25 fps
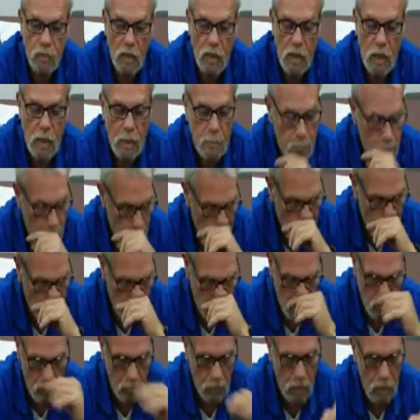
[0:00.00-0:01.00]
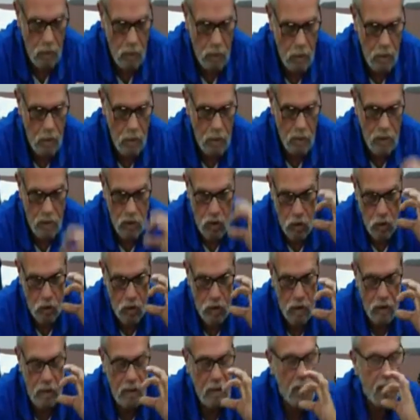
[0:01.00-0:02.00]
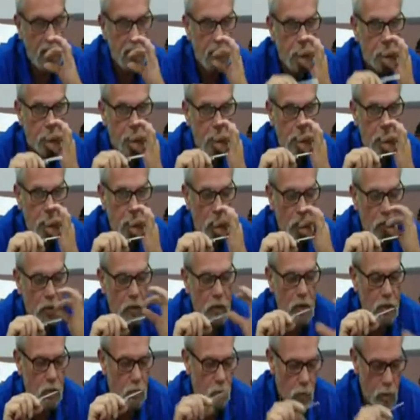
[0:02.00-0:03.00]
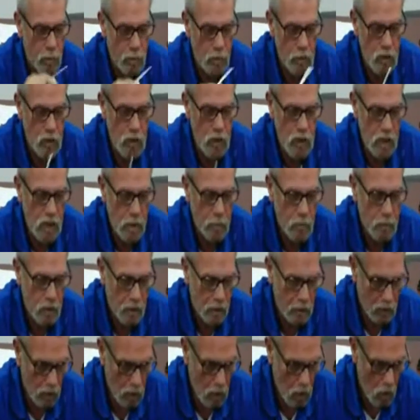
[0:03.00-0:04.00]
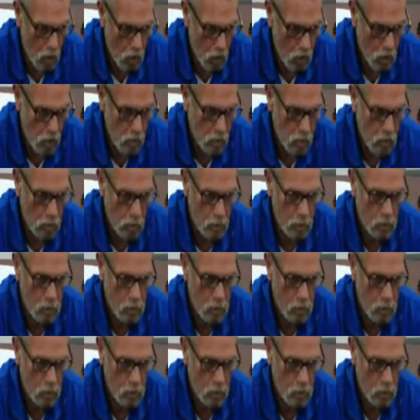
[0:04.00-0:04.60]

Okay? This articulating paper is ribbon shaped and long.